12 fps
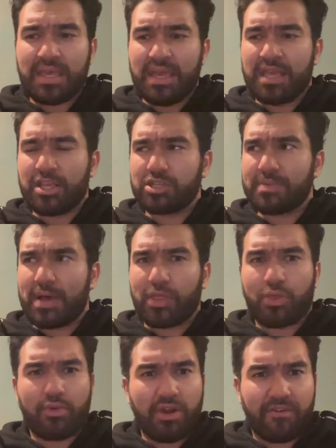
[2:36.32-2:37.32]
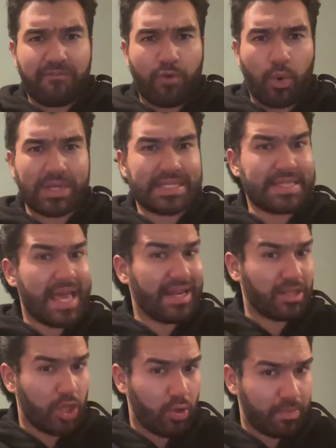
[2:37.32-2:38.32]
and there's about three or four
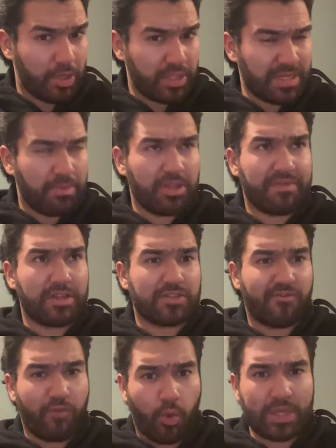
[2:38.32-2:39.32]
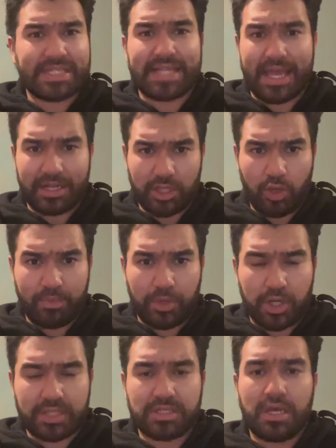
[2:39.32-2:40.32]
standalone books. I believe there's four standalone
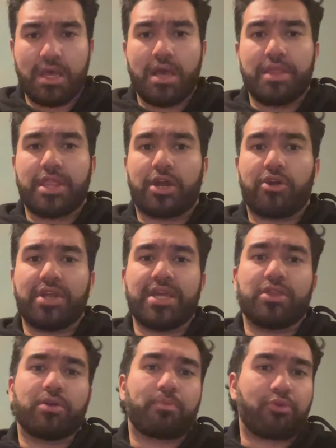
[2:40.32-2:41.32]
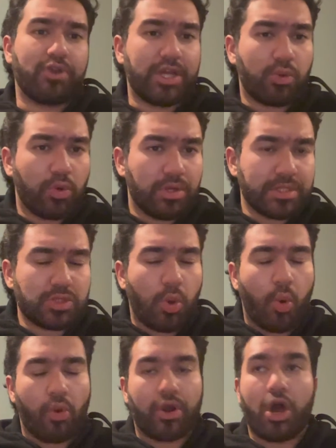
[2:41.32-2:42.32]
books that are either prequels
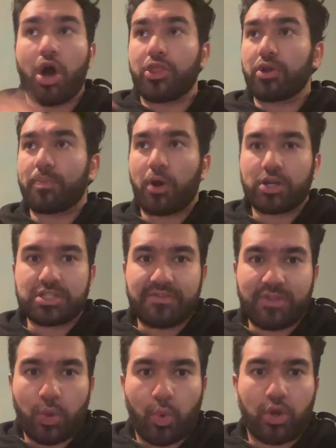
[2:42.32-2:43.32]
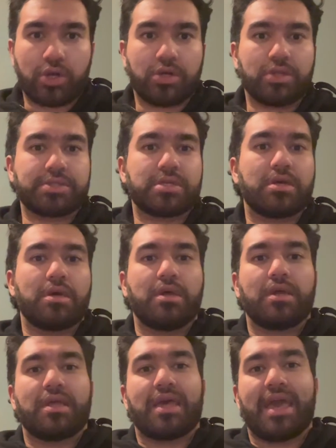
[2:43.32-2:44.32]
or other parts of the world
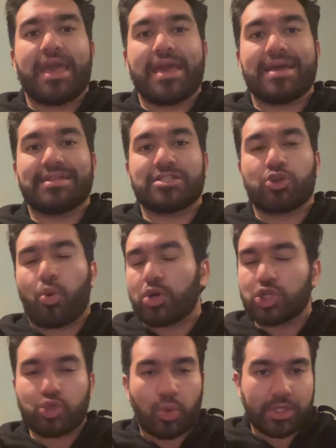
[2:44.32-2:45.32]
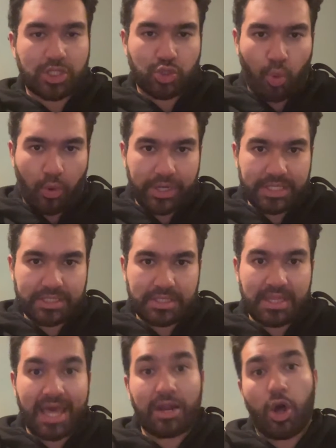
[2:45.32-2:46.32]
and or short stories
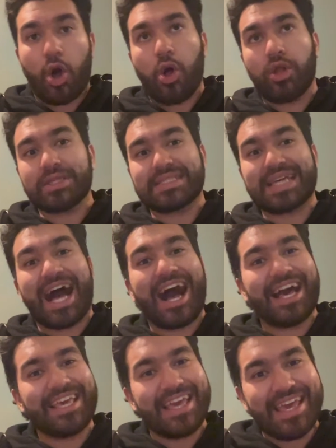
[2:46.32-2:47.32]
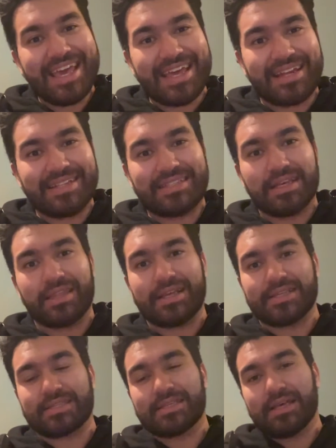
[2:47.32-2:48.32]
that all tie in to
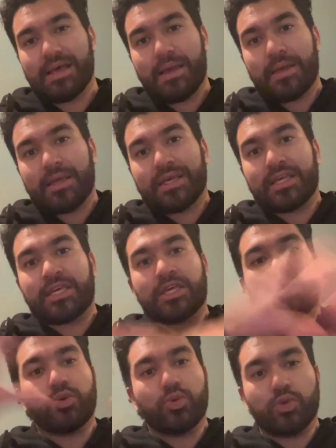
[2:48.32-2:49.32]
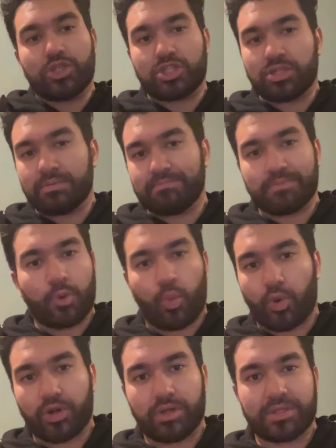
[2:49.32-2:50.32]
this huge
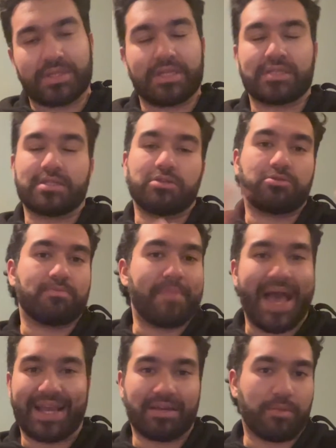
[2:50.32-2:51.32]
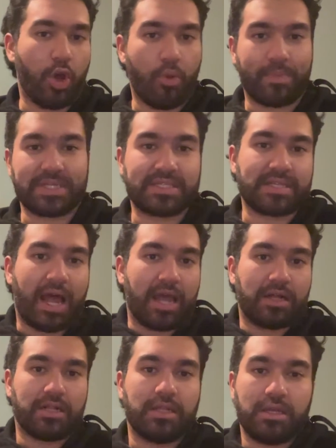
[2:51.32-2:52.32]
world, this huge magnum opus
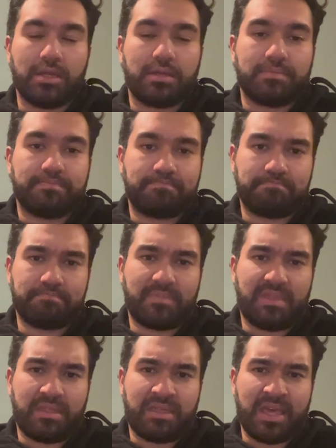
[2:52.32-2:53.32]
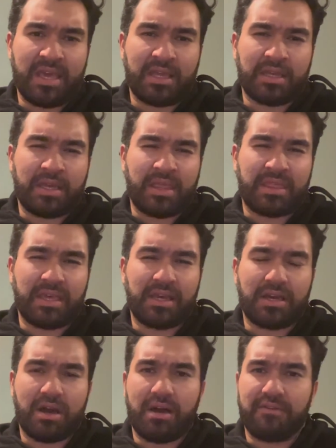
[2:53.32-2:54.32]
style thing.
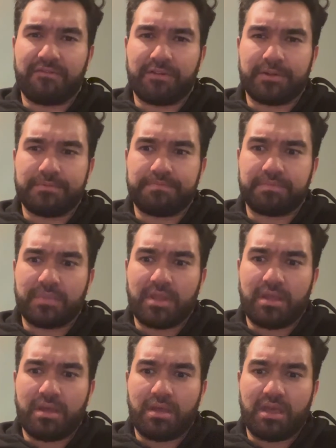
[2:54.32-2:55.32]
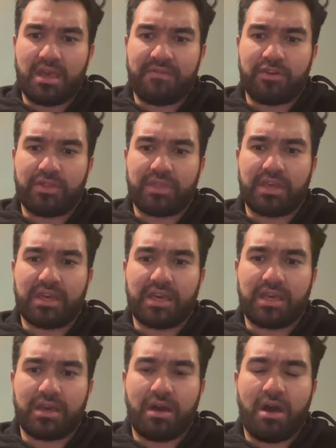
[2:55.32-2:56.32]
Think of, if you're
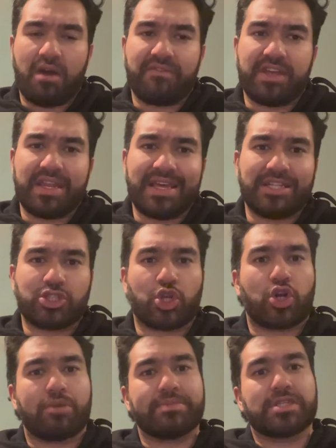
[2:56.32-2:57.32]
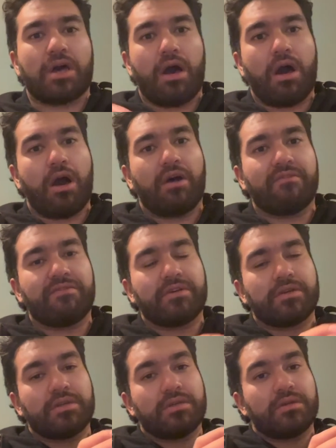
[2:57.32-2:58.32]
thinking of it in terms
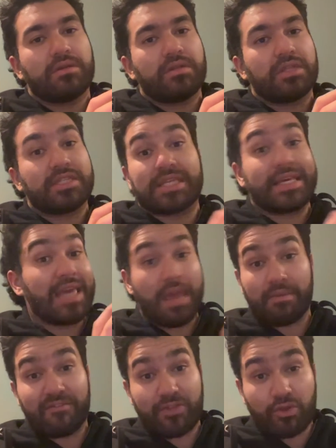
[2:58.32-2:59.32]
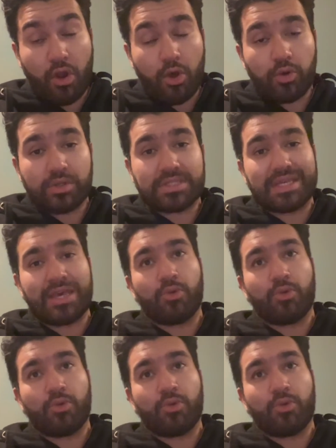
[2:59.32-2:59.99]
of, let's say, Game of Thrones, it